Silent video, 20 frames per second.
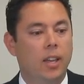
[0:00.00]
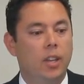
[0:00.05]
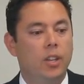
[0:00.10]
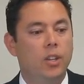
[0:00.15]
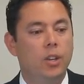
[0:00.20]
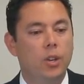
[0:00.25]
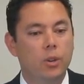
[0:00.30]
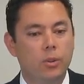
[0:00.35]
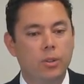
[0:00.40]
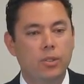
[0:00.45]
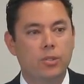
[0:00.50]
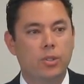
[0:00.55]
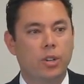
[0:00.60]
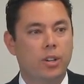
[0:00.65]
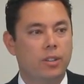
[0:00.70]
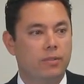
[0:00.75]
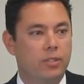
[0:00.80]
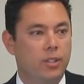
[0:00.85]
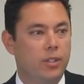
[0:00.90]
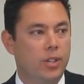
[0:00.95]
You
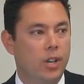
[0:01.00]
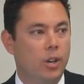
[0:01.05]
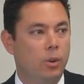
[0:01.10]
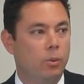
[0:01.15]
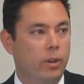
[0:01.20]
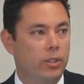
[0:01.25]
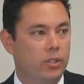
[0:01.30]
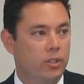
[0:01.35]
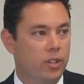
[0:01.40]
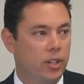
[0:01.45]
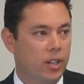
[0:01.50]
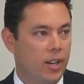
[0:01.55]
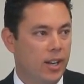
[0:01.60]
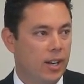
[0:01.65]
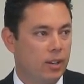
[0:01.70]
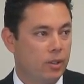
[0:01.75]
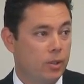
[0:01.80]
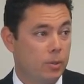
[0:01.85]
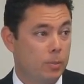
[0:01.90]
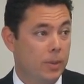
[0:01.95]
deserve to know what your
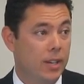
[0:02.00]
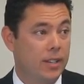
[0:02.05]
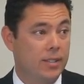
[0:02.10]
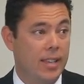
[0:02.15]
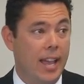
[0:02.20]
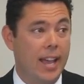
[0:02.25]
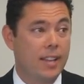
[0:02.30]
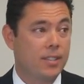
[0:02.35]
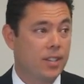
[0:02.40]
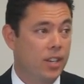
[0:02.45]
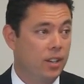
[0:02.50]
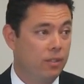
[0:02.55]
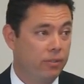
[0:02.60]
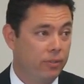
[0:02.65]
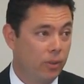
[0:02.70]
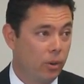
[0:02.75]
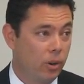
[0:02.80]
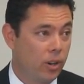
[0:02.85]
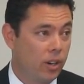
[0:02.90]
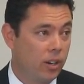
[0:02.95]
congressman is asking
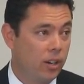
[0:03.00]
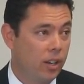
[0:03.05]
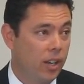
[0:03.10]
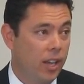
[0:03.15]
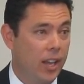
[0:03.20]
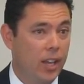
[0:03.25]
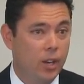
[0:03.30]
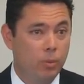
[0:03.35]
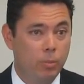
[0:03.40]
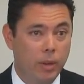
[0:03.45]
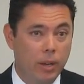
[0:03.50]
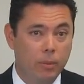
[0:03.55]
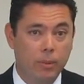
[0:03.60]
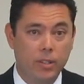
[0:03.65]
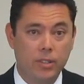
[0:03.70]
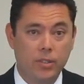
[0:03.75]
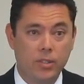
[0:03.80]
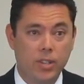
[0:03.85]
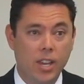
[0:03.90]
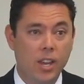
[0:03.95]
for and to be able
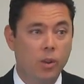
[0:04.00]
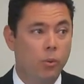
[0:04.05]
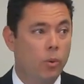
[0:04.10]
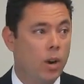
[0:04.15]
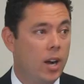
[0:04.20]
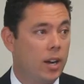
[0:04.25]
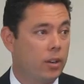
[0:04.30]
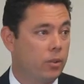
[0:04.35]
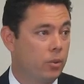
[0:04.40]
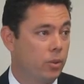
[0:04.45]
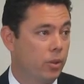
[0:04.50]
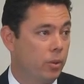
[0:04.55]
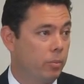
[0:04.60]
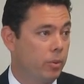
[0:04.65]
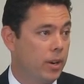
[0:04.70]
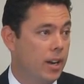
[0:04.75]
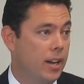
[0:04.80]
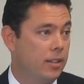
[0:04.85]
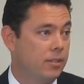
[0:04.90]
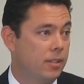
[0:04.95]
to see it walk through the
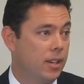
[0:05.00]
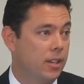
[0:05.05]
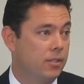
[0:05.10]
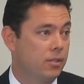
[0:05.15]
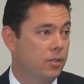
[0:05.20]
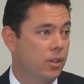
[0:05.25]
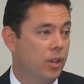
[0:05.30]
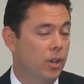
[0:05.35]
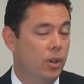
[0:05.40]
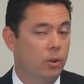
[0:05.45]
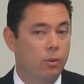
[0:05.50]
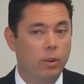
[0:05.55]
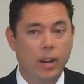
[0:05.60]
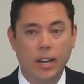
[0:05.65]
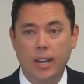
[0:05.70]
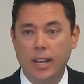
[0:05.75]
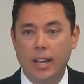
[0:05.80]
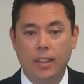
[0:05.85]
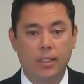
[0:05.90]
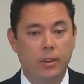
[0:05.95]
process.
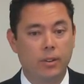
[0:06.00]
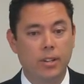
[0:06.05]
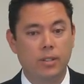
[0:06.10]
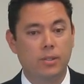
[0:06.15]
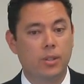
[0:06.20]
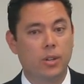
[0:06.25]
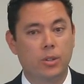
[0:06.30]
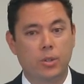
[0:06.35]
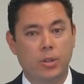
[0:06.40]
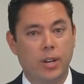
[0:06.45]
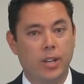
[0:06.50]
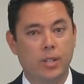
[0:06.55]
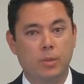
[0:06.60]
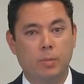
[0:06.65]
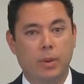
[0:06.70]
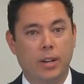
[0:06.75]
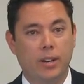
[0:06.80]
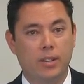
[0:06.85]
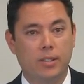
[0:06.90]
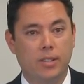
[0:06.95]
Right now, there is no
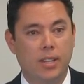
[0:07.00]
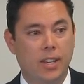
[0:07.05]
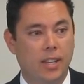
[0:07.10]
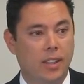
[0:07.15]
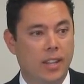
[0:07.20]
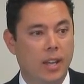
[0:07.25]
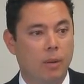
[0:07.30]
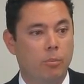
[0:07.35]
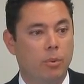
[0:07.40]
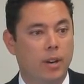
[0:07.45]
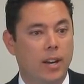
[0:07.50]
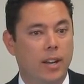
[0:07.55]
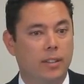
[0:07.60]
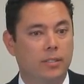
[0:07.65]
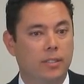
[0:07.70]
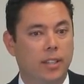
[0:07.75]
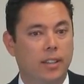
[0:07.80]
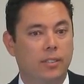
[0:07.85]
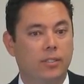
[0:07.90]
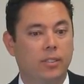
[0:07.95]
transparency in that
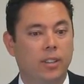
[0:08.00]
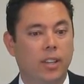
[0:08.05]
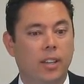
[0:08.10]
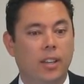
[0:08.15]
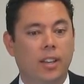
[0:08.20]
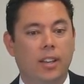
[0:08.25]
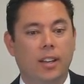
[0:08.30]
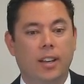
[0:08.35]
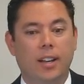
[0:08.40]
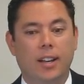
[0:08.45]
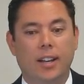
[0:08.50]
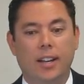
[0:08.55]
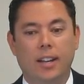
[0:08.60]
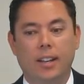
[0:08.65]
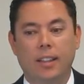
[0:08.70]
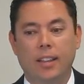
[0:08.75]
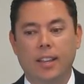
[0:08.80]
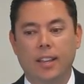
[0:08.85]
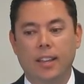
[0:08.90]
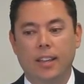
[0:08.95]
process
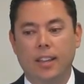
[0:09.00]
uh,